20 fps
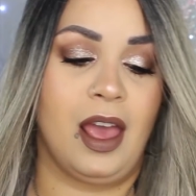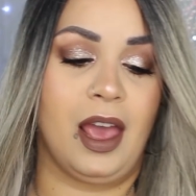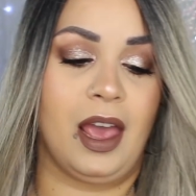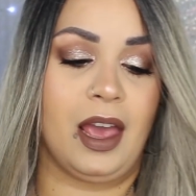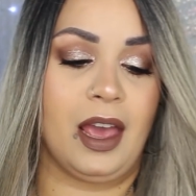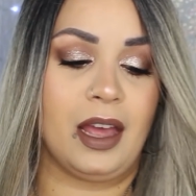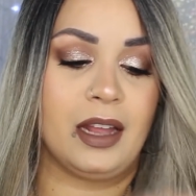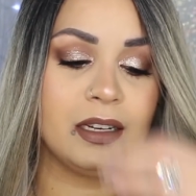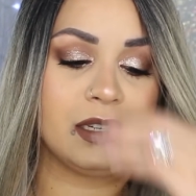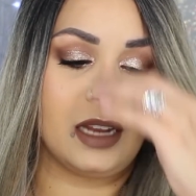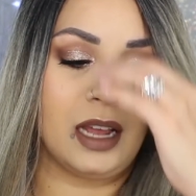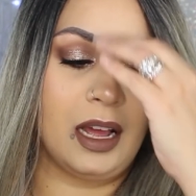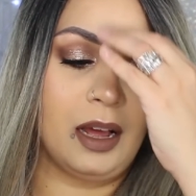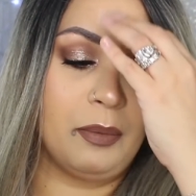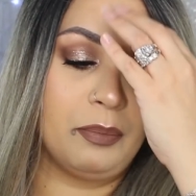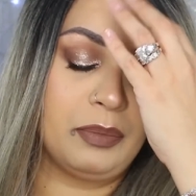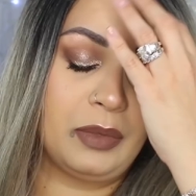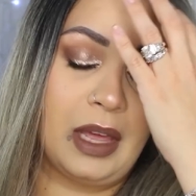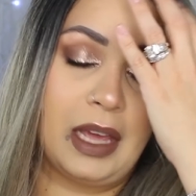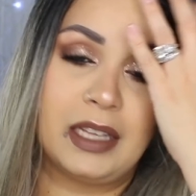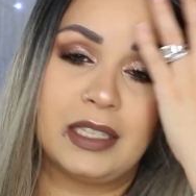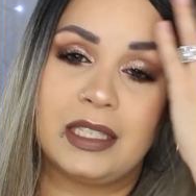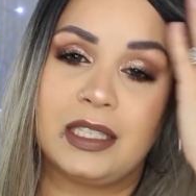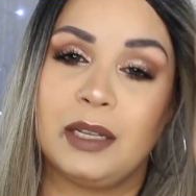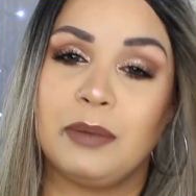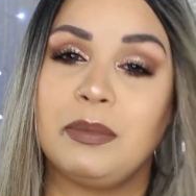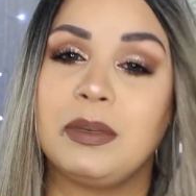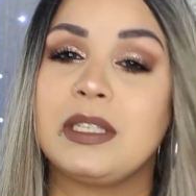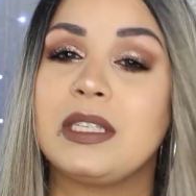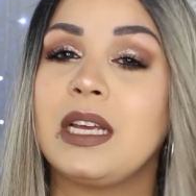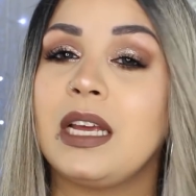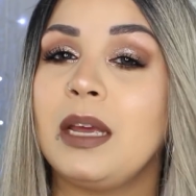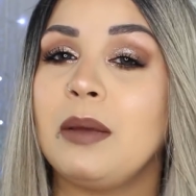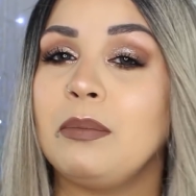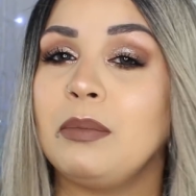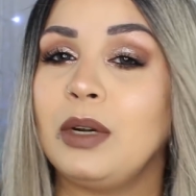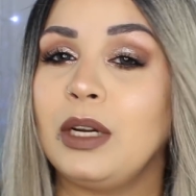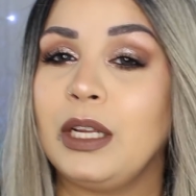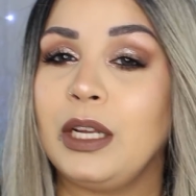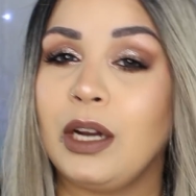And thanks to Miss
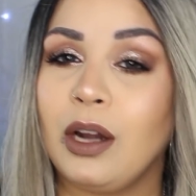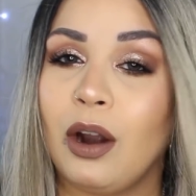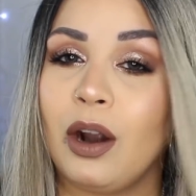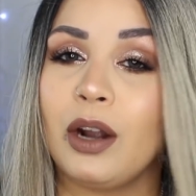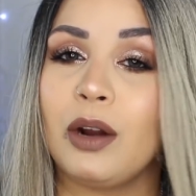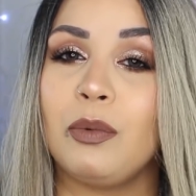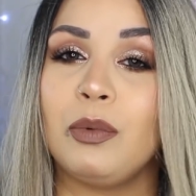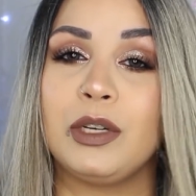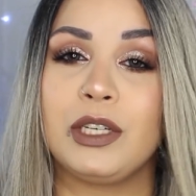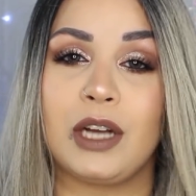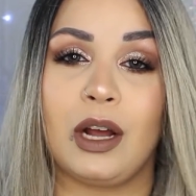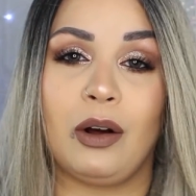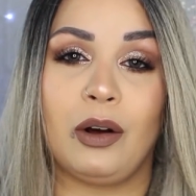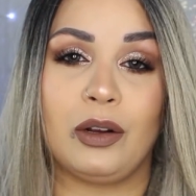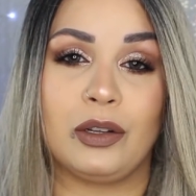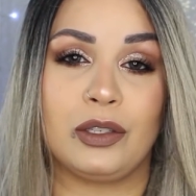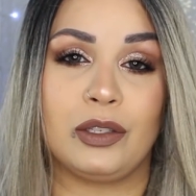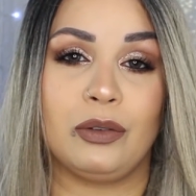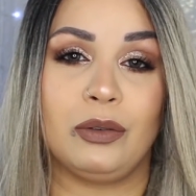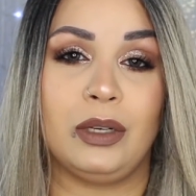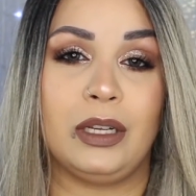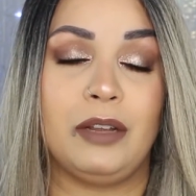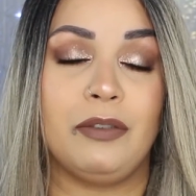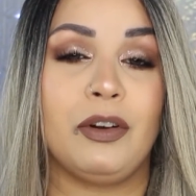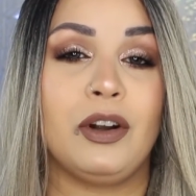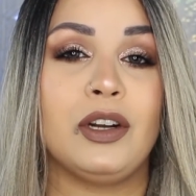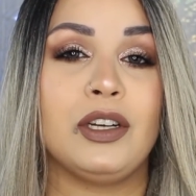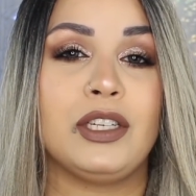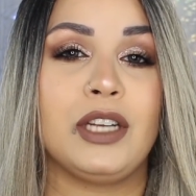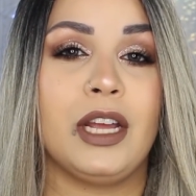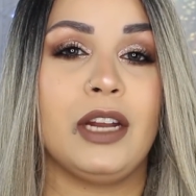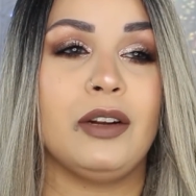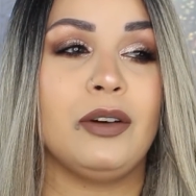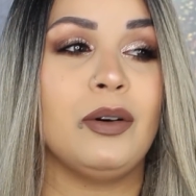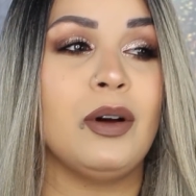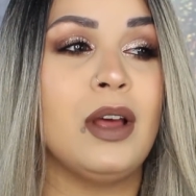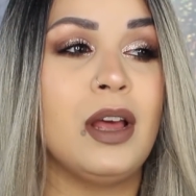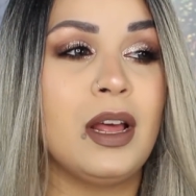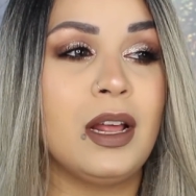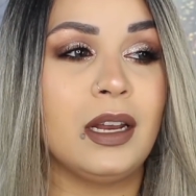Kimberly Clark, which I'll also leave her
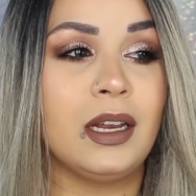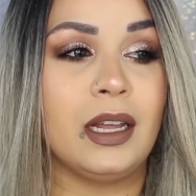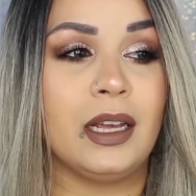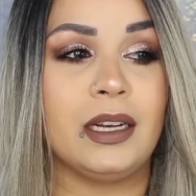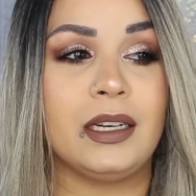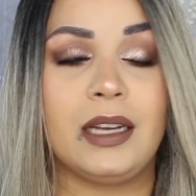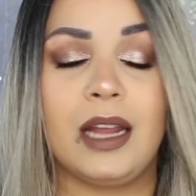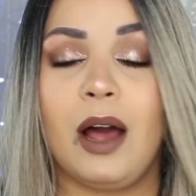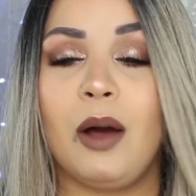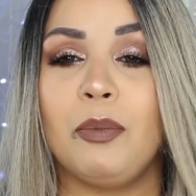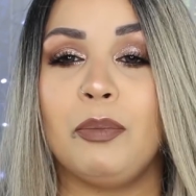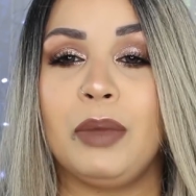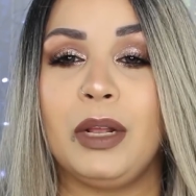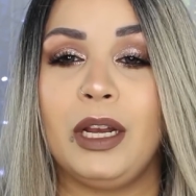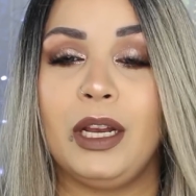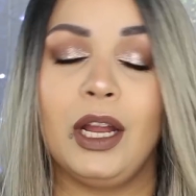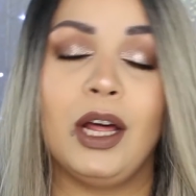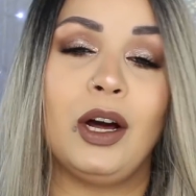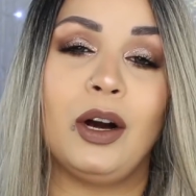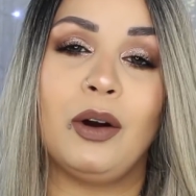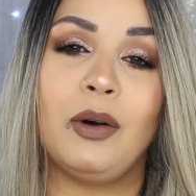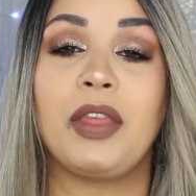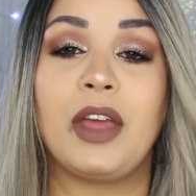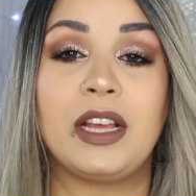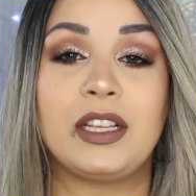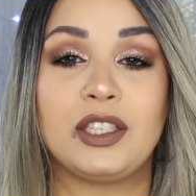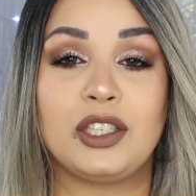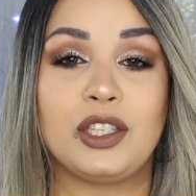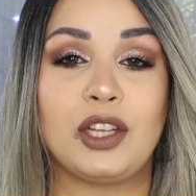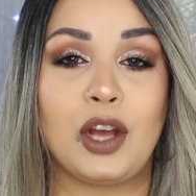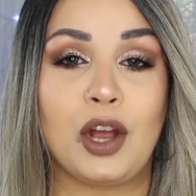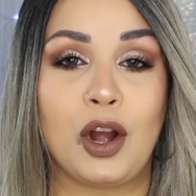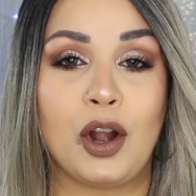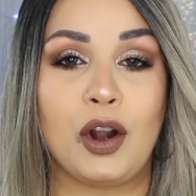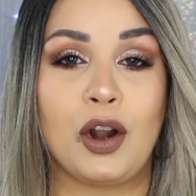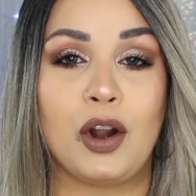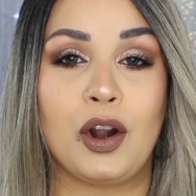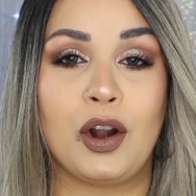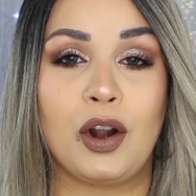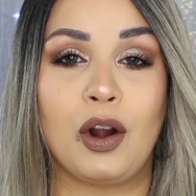channel linked down below. Thanks to
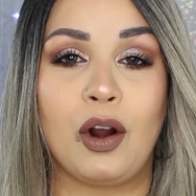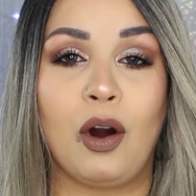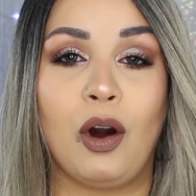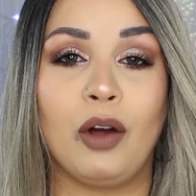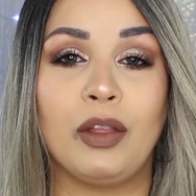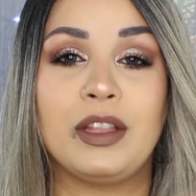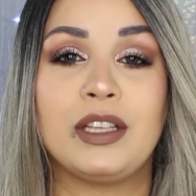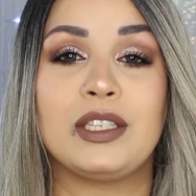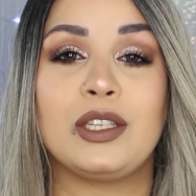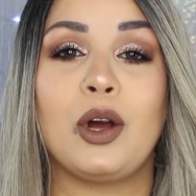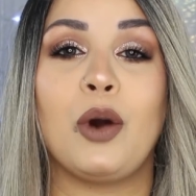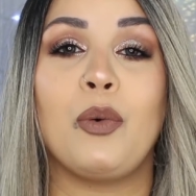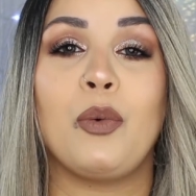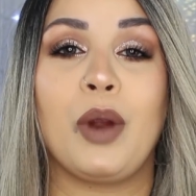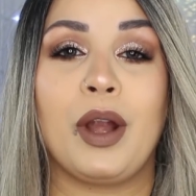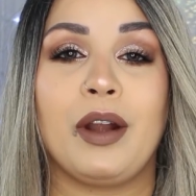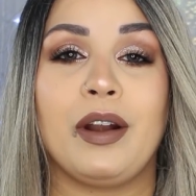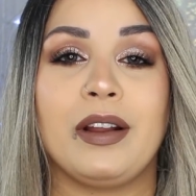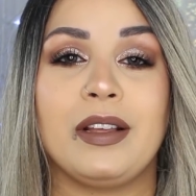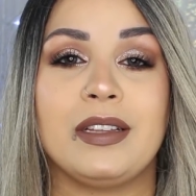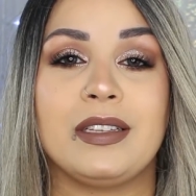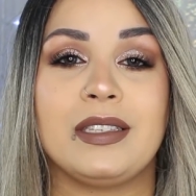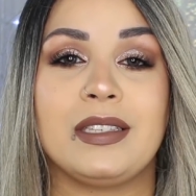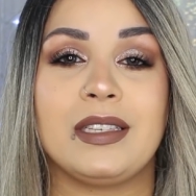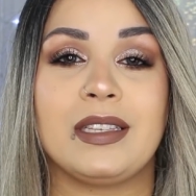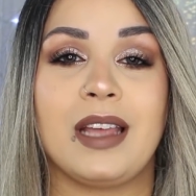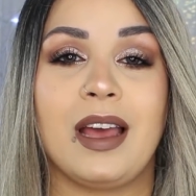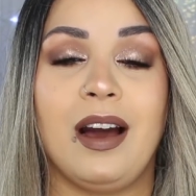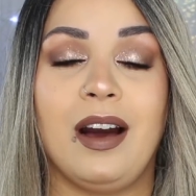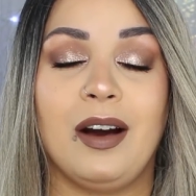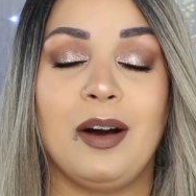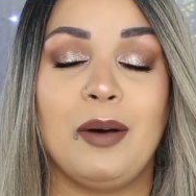her, all this awareness